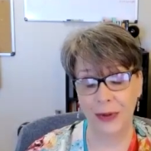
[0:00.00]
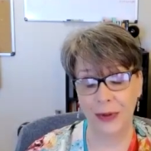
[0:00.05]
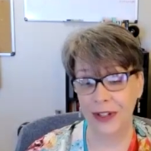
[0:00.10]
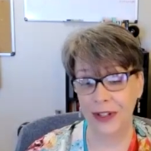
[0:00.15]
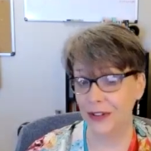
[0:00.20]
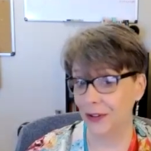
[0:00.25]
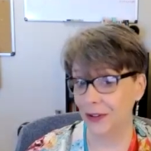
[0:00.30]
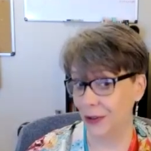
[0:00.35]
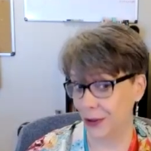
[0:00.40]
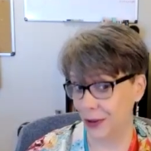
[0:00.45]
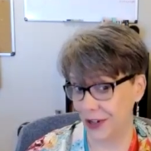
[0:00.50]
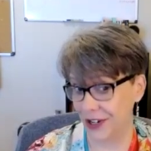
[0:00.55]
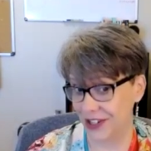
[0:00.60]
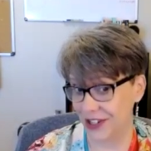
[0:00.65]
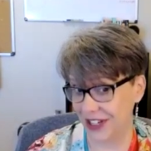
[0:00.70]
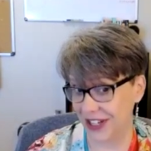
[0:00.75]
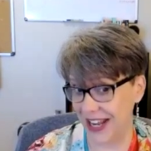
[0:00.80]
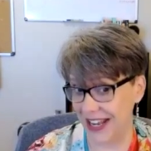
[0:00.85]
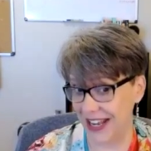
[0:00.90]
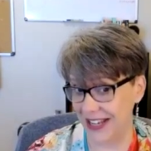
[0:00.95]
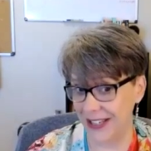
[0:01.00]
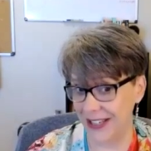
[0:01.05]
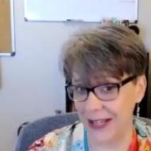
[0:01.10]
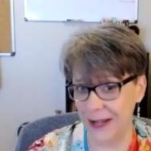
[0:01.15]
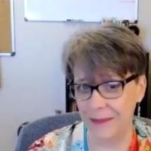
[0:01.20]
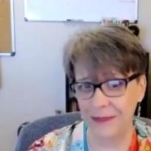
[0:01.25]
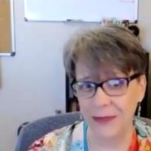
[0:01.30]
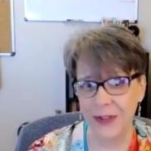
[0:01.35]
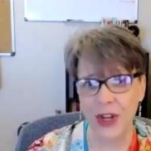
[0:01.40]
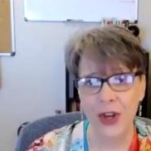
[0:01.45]
with Lenore Skenazy,
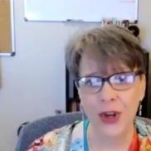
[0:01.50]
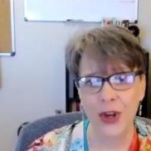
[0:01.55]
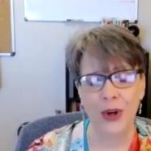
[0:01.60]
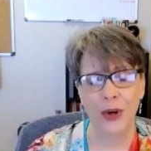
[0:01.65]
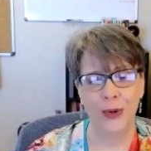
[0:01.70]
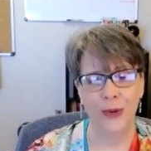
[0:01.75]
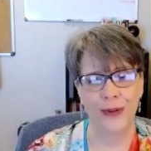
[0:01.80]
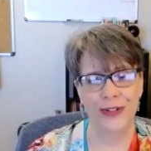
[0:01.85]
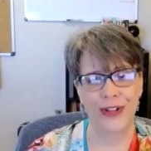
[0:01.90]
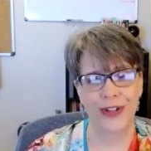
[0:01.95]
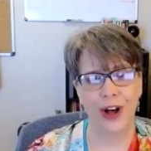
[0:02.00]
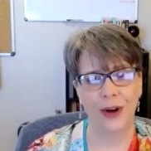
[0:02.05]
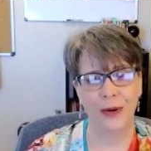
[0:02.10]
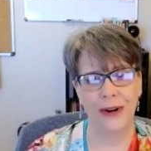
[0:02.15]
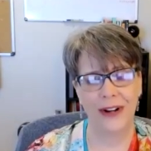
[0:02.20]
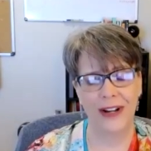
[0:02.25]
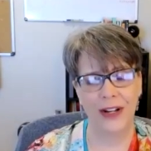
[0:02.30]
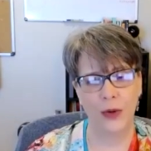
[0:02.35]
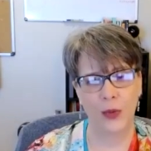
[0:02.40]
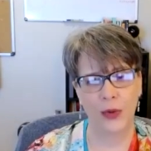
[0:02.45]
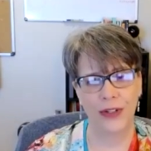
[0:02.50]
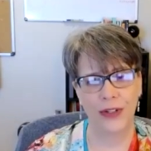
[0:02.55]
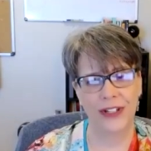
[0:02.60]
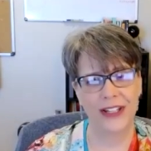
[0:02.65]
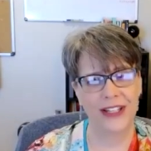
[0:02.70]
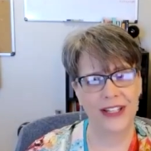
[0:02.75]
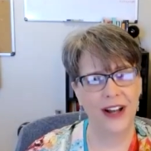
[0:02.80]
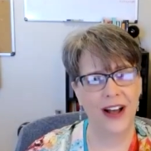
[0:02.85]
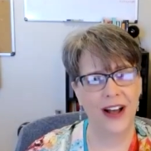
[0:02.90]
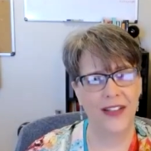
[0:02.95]
who was already
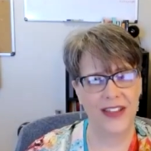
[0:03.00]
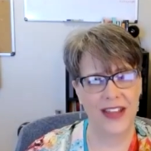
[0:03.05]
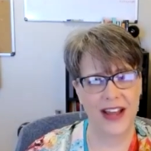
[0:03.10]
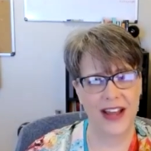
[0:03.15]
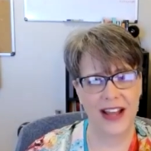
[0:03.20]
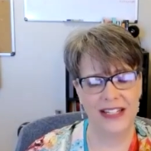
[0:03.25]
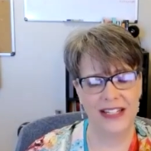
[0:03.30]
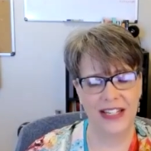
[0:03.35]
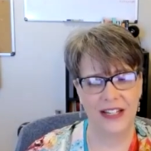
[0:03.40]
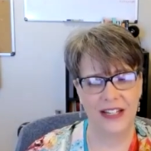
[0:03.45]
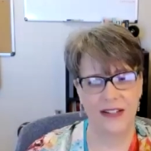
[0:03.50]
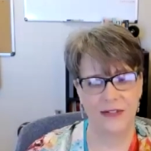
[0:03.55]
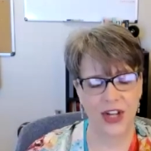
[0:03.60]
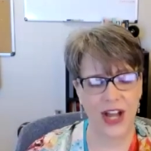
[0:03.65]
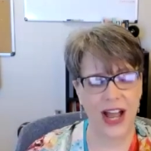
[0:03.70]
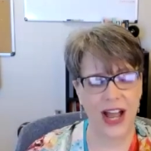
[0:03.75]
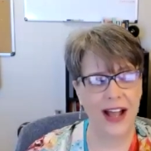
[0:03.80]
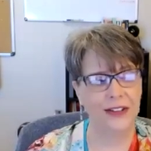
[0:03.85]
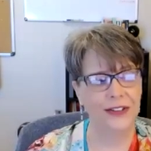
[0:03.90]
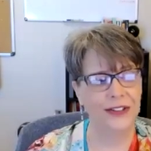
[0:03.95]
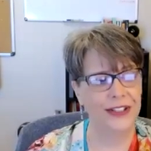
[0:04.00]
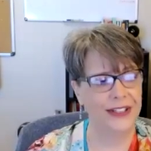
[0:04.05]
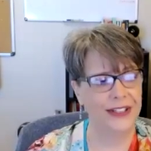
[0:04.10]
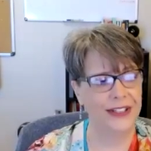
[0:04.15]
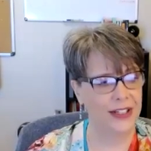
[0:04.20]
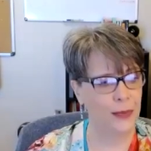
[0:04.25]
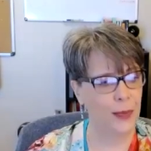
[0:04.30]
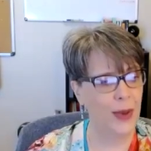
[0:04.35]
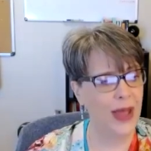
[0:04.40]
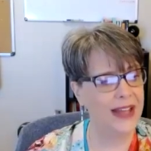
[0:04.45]
working on the idea of childhood
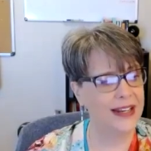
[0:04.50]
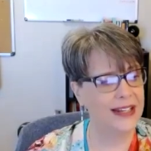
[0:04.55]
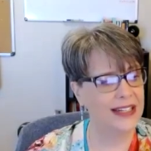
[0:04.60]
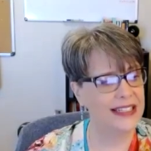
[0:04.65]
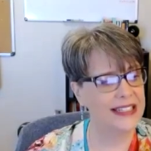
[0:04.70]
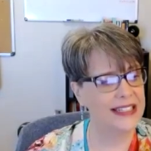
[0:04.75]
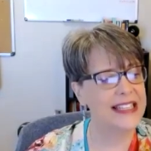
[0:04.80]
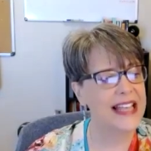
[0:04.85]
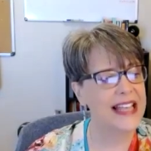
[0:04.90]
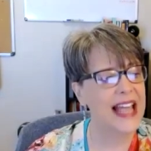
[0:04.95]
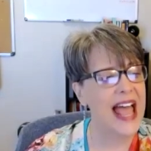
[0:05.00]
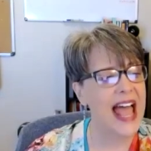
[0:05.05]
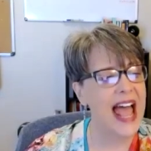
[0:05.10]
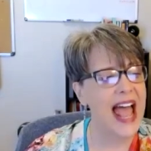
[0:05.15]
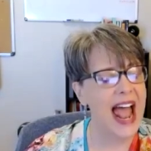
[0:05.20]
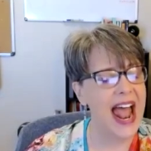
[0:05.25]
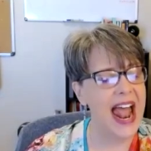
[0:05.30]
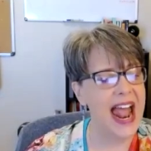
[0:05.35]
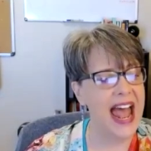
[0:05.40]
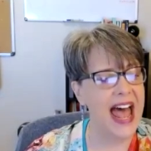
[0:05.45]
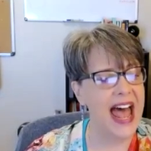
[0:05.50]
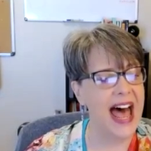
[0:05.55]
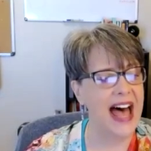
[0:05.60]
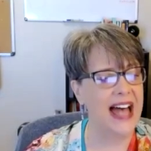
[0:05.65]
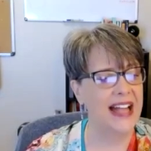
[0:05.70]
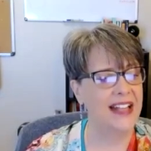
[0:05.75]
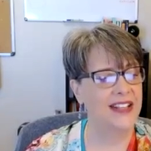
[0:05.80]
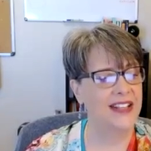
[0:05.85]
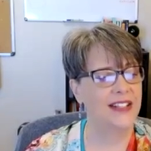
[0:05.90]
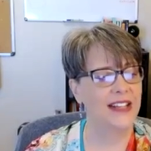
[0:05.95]
independence,
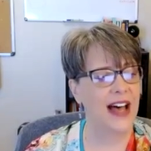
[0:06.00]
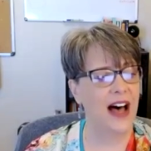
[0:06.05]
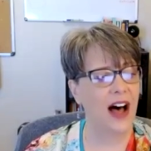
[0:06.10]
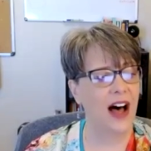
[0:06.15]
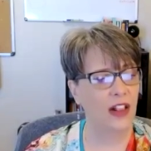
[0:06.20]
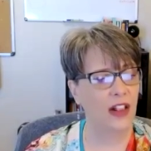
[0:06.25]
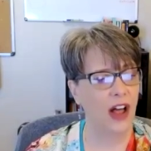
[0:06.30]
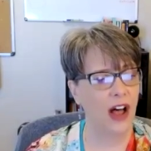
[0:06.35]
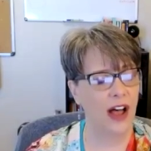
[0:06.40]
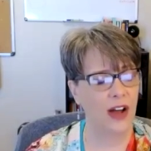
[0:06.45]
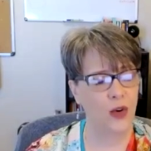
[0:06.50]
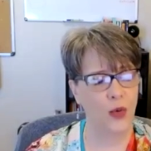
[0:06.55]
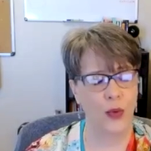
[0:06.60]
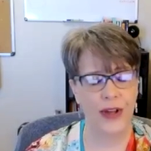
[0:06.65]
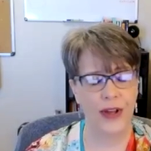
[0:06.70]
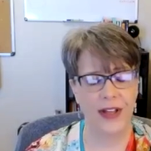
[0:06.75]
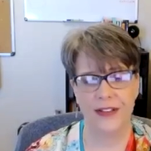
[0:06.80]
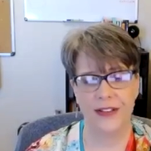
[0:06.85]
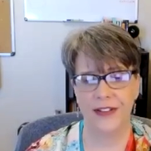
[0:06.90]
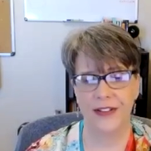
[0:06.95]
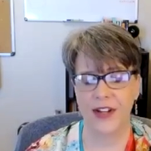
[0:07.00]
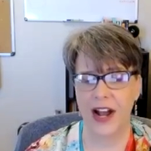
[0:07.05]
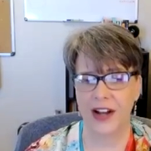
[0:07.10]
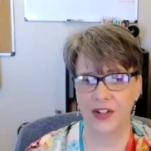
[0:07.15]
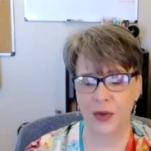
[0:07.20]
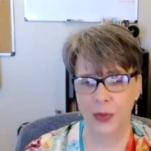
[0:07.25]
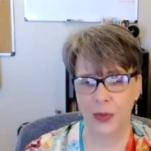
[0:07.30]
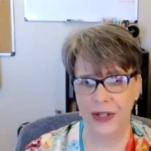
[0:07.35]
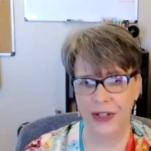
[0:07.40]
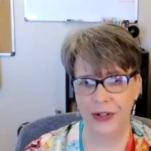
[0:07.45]
and along with
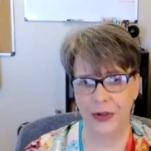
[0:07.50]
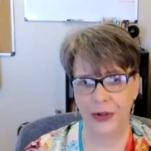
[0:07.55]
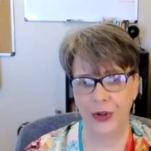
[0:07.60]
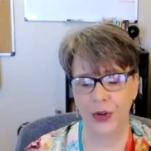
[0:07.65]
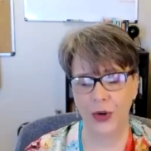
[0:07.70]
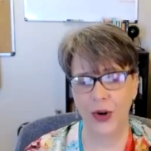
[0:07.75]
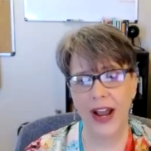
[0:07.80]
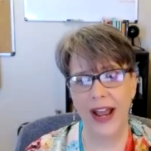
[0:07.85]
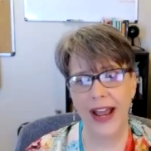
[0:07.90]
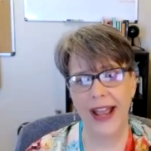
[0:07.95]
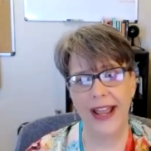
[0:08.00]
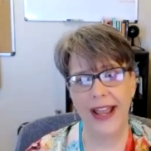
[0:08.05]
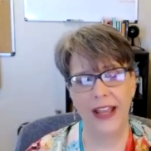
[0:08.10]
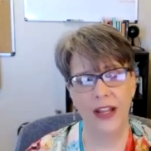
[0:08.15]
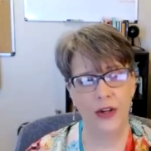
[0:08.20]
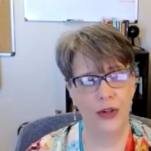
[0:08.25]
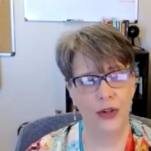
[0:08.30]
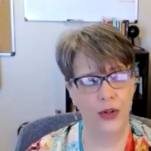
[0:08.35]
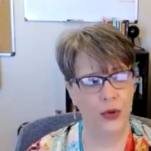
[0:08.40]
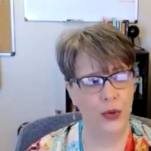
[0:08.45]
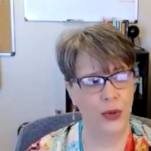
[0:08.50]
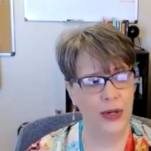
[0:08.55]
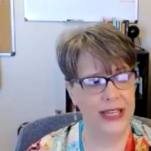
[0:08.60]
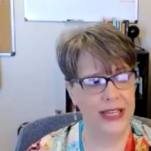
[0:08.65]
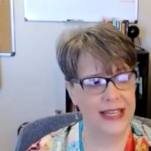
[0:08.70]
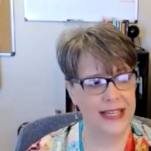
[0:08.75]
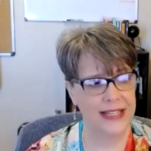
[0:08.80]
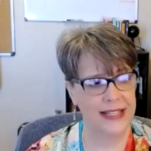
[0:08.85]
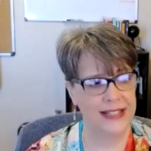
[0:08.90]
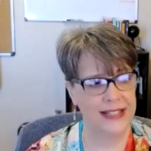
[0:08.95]
Dr. Peter Gray, who
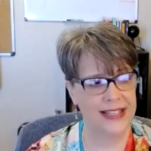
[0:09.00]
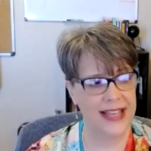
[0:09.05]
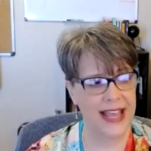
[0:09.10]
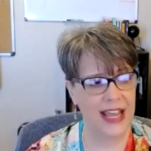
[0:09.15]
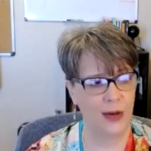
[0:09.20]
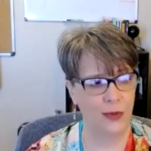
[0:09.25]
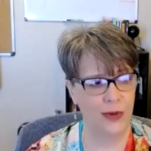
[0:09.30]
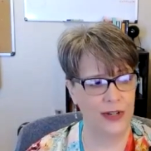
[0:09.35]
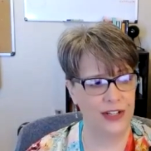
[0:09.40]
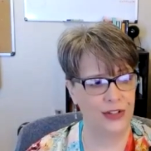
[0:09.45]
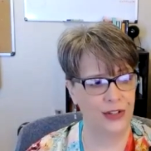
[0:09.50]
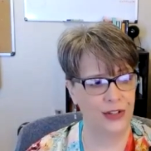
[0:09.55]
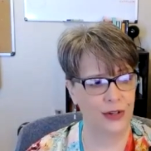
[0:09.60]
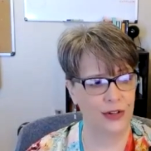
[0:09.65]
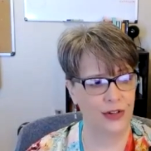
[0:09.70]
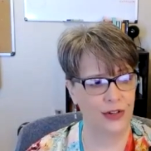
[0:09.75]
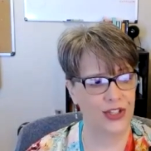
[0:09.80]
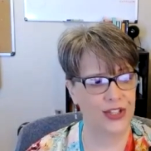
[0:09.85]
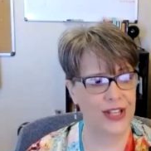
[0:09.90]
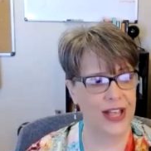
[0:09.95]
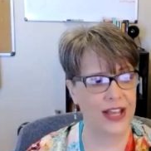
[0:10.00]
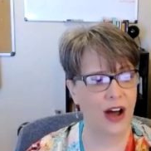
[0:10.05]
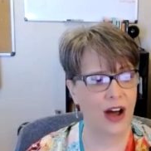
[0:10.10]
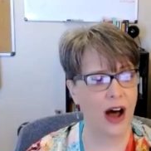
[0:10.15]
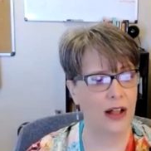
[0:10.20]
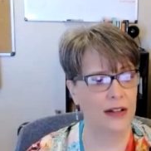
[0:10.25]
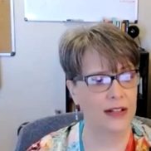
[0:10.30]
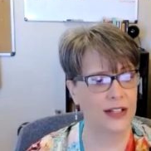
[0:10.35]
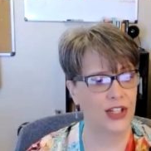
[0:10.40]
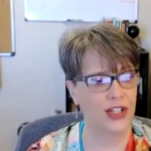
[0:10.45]
is a research
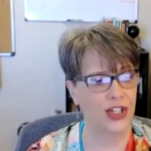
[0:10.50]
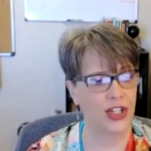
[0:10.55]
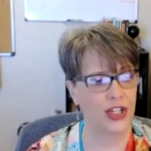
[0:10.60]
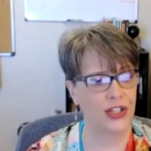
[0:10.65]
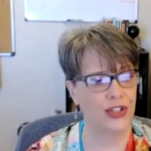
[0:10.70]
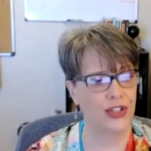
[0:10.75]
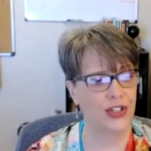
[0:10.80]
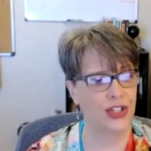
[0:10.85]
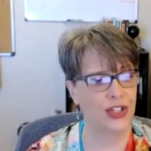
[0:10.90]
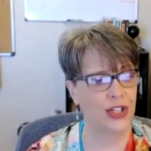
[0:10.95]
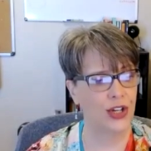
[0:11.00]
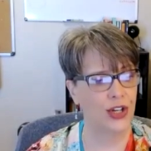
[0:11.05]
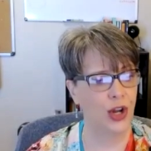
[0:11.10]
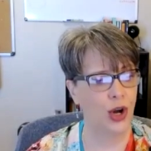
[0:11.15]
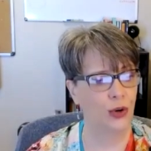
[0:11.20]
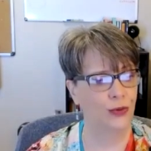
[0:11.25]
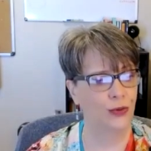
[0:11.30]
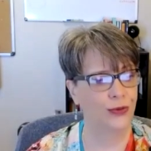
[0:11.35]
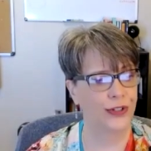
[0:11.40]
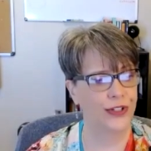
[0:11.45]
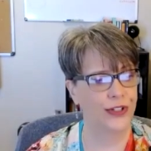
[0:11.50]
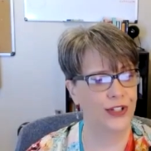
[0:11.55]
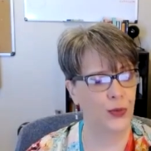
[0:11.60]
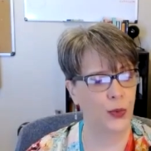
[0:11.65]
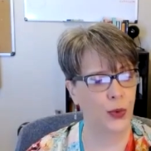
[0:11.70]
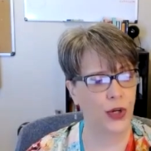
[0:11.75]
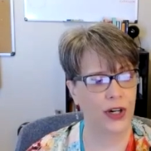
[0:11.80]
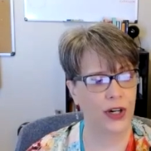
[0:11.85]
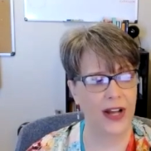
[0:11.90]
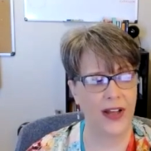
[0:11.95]
psychologist known for his
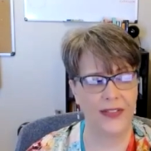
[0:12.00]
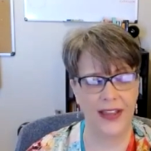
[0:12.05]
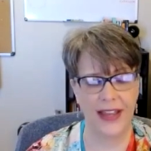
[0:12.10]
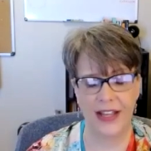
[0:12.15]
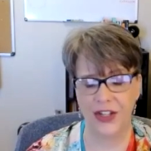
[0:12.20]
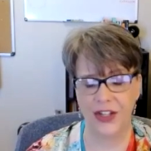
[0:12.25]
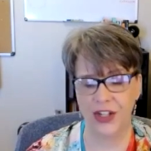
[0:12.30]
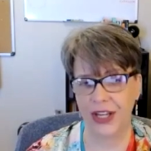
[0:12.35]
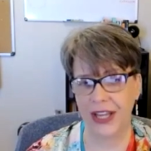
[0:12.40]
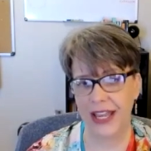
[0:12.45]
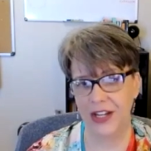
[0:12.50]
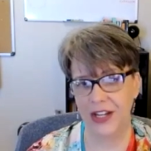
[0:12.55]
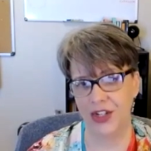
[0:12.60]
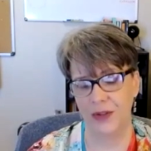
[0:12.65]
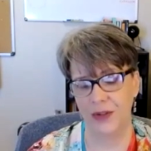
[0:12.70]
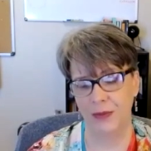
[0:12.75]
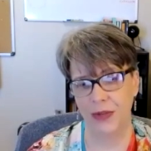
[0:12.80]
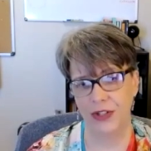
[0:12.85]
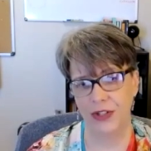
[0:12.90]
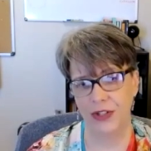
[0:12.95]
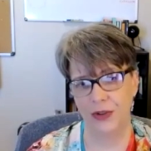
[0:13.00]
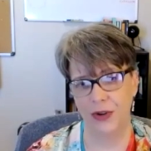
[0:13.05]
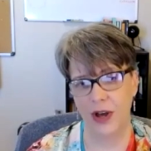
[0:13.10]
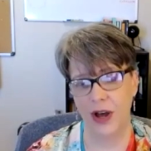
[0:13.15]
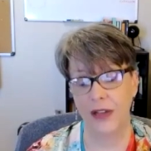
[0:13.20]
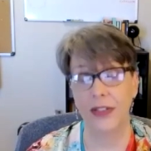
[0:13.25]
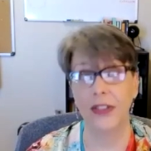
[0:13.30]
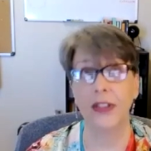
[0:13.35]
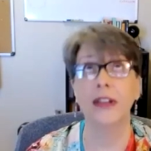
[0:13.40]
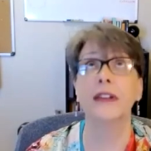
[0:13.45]
work on
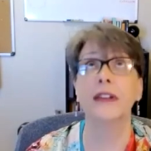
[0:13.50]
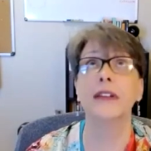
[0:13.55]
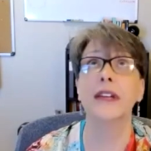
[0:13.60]
the